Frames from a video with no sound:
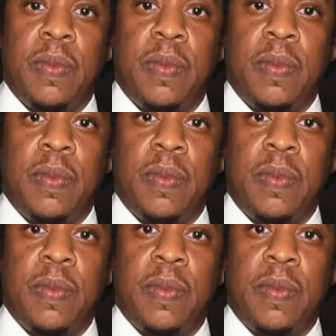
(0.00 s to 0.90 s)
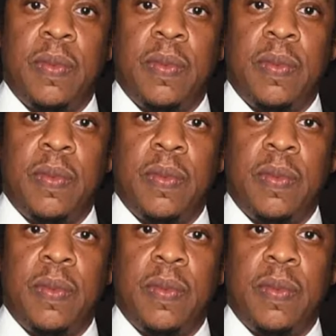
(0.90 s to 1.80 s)

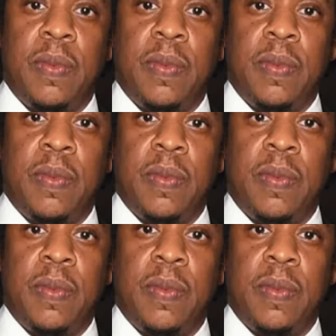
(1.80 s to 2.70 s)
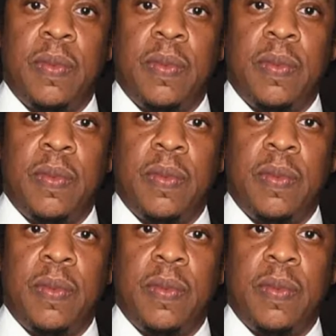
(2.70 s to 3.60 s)

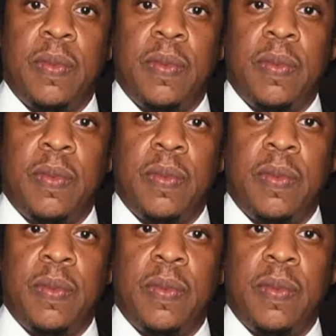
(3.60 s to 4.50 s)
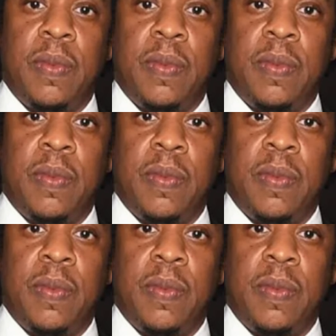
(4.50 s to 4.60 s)
(not speaking)